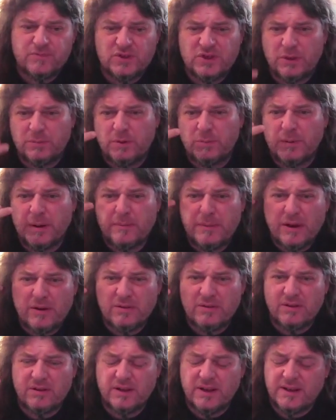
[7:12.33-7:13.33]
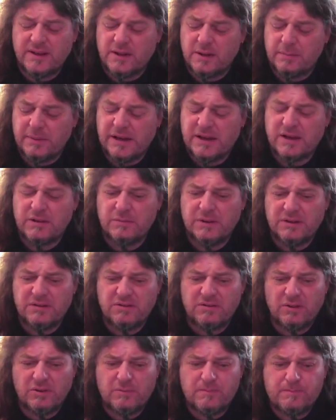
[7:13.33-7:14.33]
top of my mouth, and then at the back of my
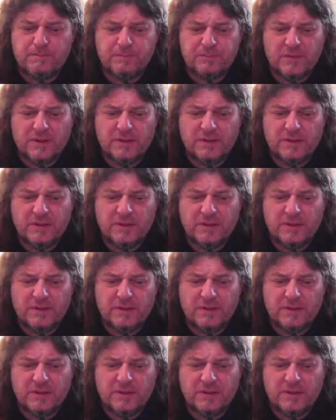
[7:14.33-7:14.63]
throat